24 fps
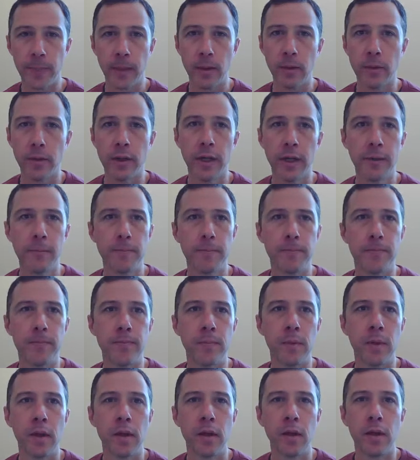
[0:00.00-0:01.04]
okay?
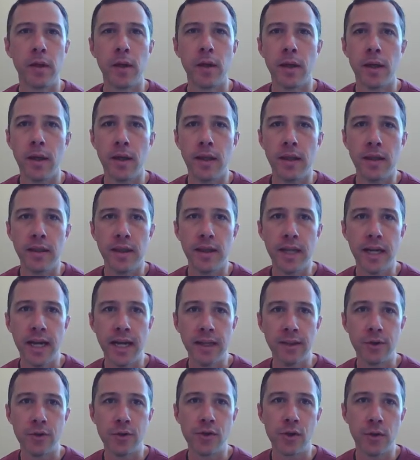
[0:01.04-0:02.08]
Then I
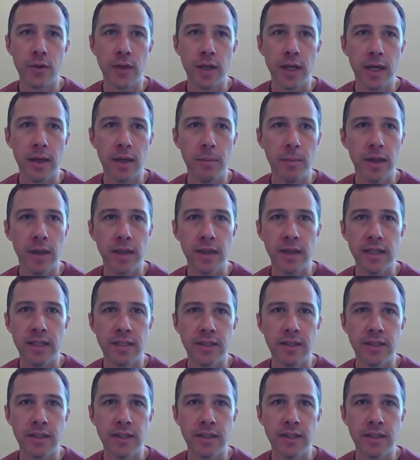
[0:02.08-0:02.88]
show them this